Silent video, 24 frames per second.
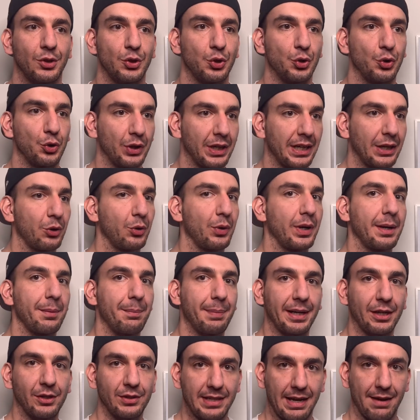You're going to create a
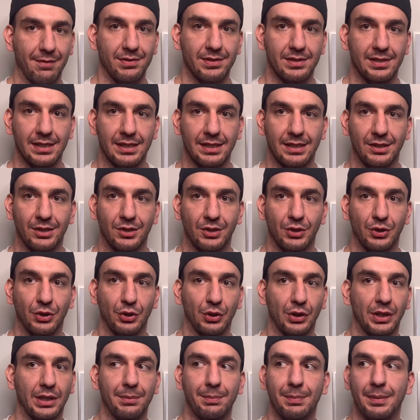bigger deficit. You're
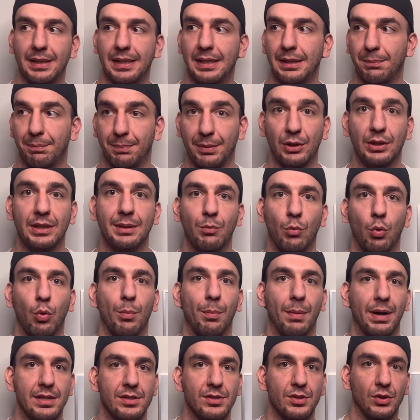going to be building more
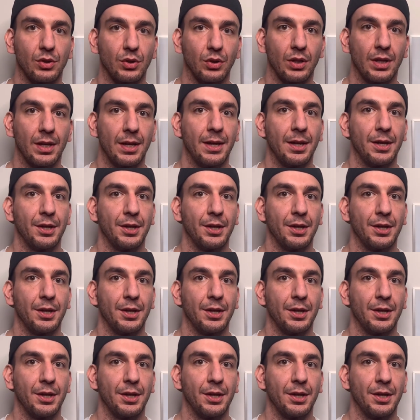muscle.